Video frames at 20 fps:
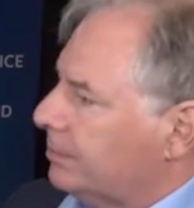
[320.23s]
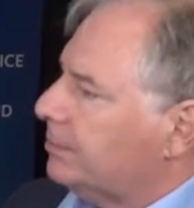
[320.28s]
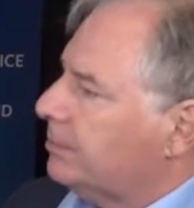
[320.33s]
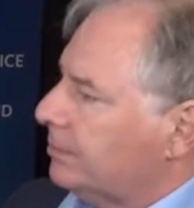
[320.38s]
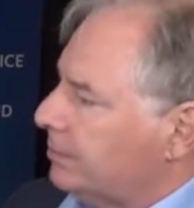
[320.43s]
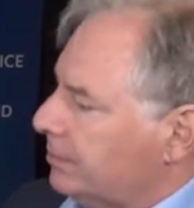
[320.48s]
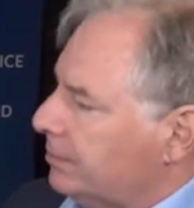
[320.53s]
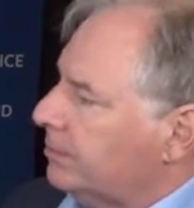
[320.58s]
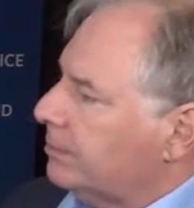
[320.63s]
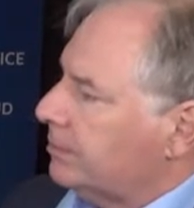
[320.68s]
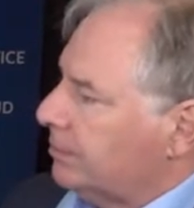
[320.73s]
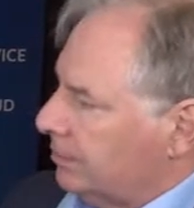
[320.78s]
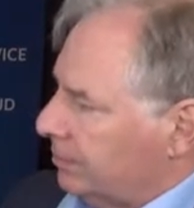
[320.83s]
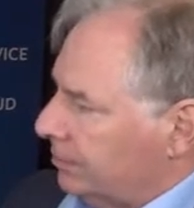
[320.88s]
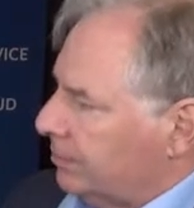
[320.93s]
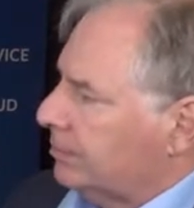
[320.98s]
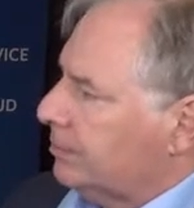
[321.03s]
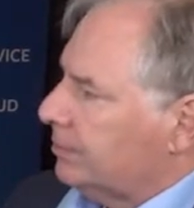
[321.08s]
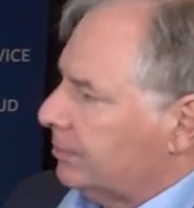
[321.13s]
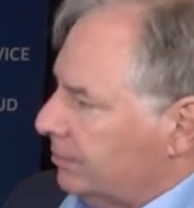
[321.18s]

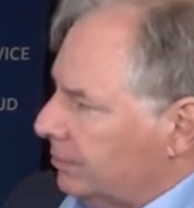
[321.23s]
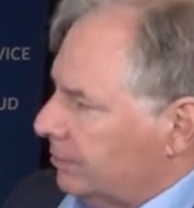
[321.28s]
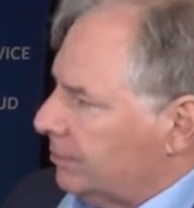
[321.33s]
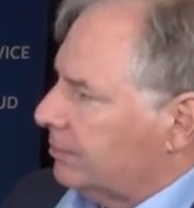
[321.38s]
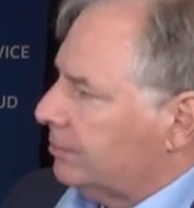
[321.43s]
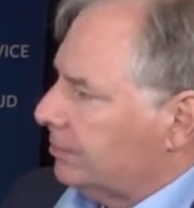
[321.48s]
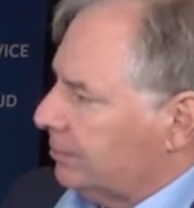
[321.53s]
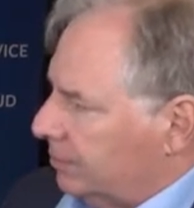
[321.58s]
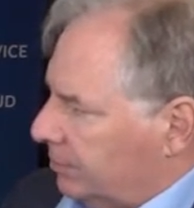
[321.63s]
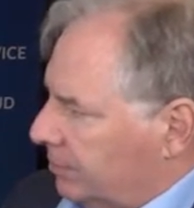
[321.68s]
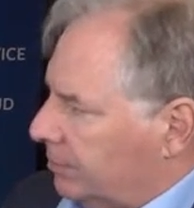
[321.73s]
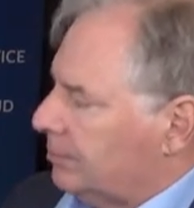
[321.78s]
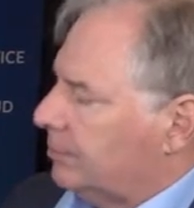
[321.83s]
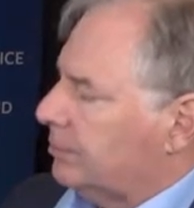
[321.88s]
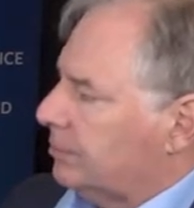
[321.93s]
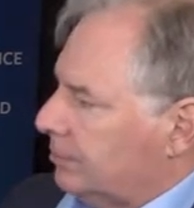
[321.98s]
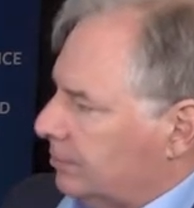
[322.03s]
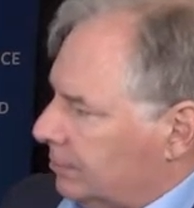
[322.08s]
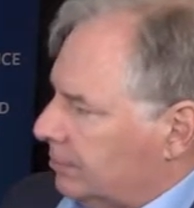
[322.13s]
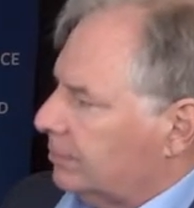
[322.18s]

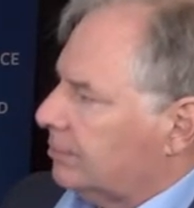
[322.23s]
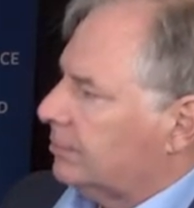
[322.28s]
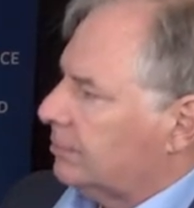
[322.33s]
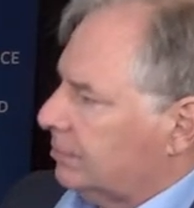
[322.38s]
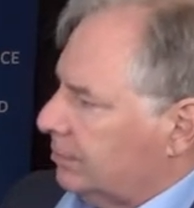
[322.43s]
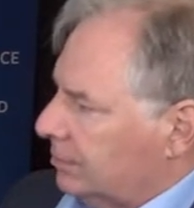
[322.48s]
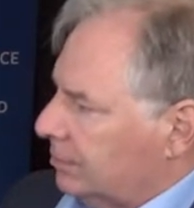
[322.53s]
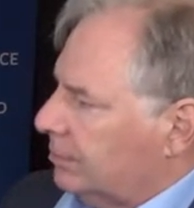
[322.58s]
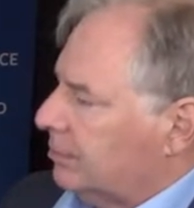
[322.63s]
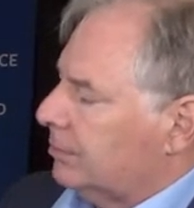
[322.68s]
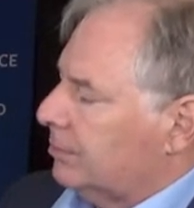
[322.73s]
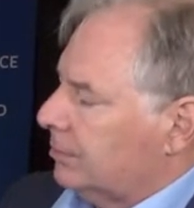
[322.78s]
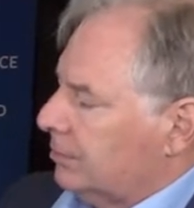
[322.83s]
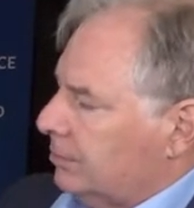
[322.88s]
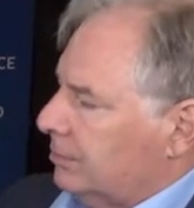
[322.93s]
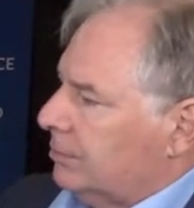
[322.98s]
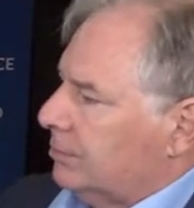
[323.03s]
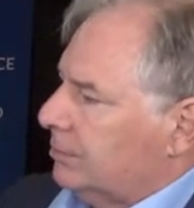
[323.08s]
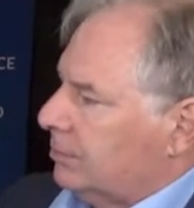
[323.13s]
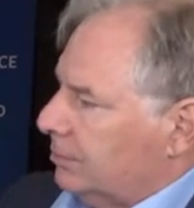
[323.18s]

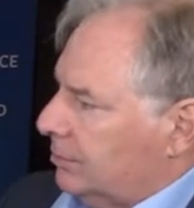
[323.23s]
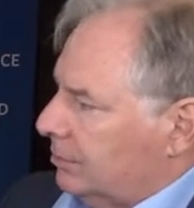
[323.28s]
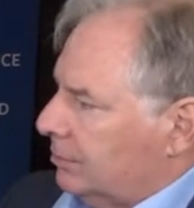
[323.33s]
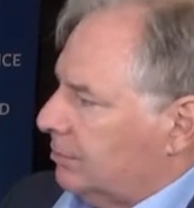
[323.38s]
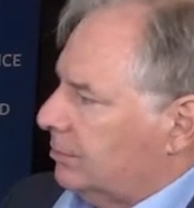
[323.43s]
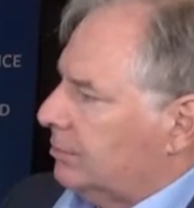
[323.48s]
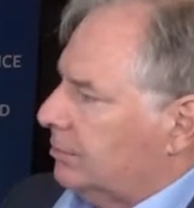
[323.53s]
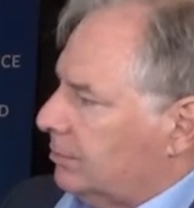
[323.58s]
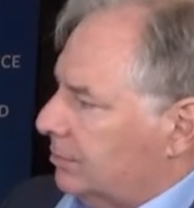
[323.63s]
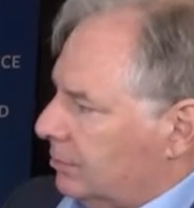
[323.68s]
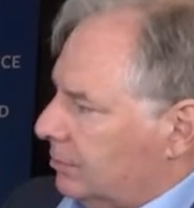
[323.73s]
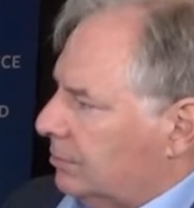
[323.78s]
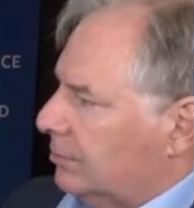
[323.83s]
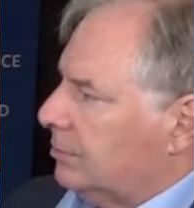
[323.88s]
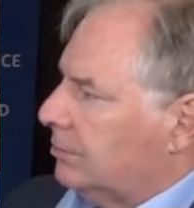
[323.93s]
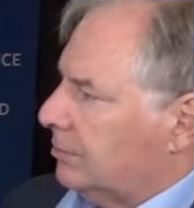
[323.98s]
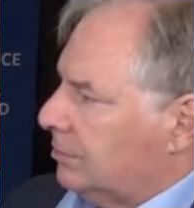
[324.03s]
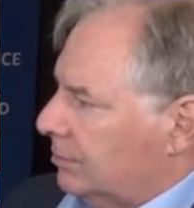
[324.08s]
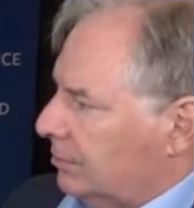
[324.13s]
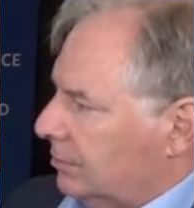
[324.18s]

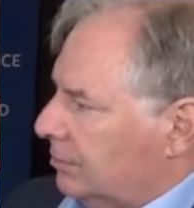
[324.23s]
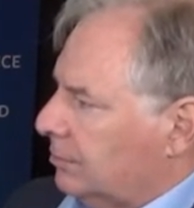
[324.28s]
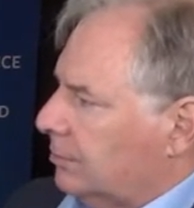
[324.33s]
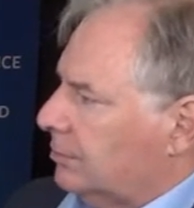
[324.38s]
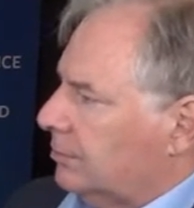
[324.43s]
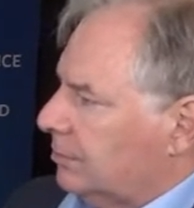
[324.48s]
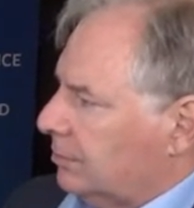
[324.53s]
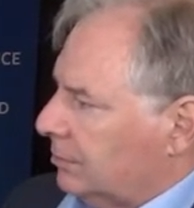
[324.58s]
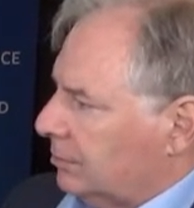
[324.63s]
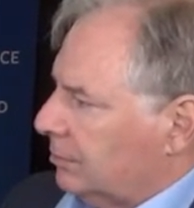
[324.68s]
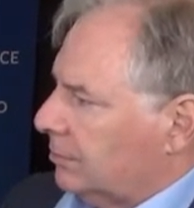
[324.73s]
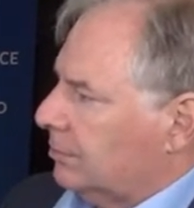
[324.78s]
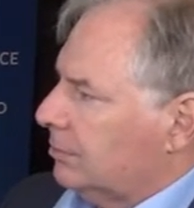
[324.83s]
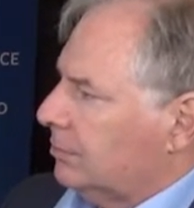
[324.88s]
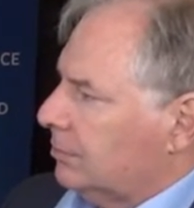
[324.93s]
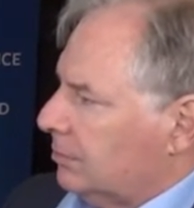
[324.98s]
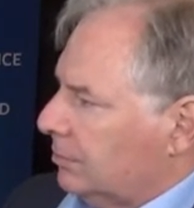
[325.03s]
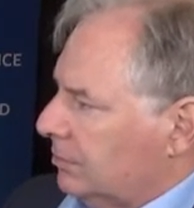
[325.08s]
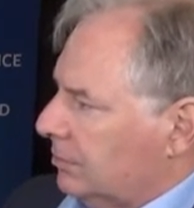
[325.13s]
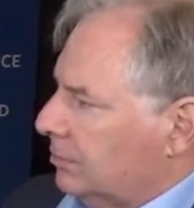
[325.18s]

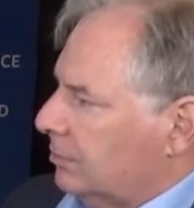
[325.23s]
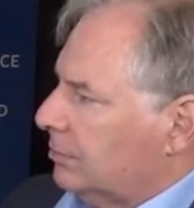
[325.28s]
This person isn't speaking.